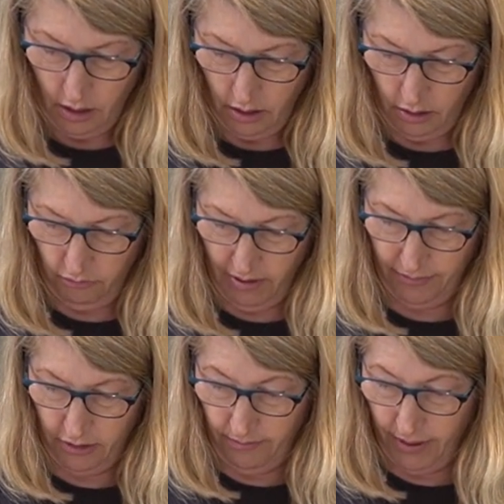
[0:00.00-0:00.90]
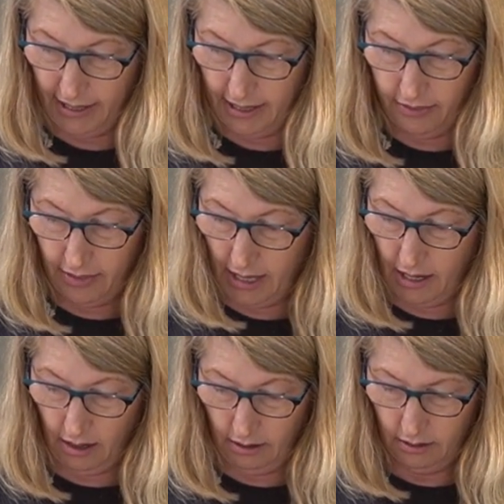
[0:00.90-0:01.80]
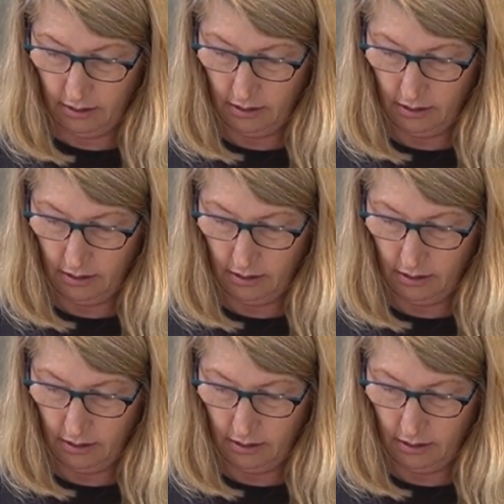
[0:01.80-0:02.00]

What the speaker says: I'll wrap them back in there